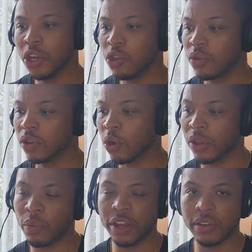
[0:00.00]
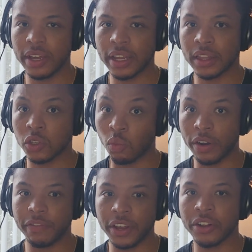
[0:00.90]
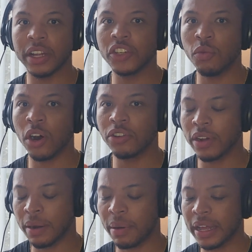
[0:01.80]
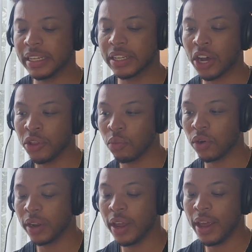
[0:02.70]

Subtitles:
the only way you can get this one figure that you want, you got to buy this other one.